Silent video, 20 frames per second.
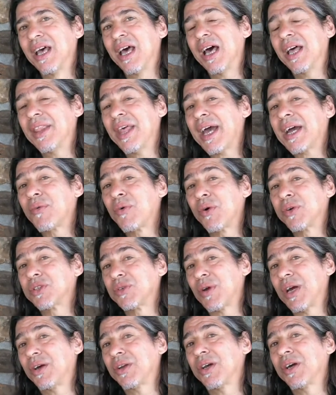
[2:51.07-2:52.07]
And that grows
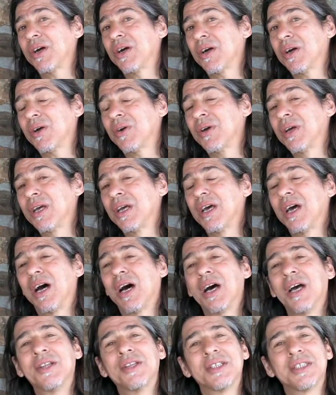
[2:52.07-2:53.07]
around her
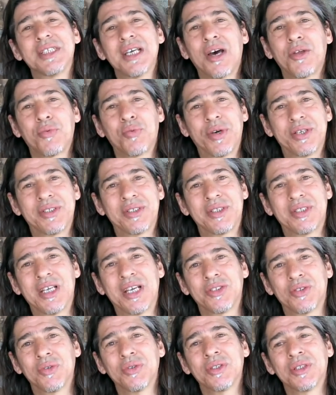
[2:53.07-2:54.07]
in the southwest
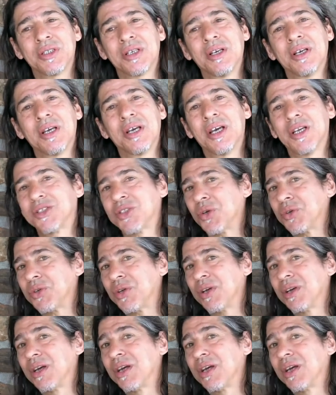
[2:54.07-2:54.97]
deserts. And so